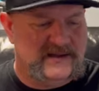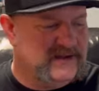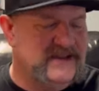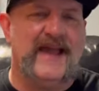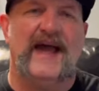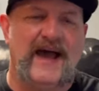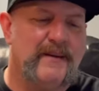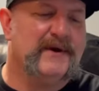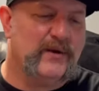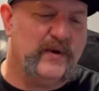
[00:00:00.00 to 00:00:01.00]
Yeah,
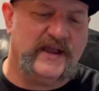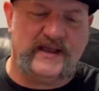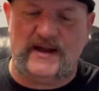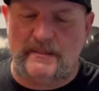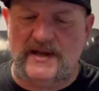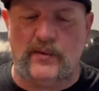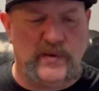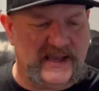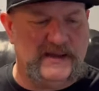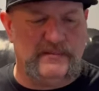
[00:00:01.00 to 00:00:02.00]
I'm going to wing it. I'm in a
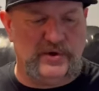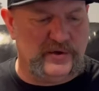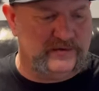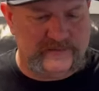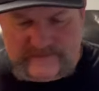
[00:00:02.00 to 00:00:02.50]
wing it mood.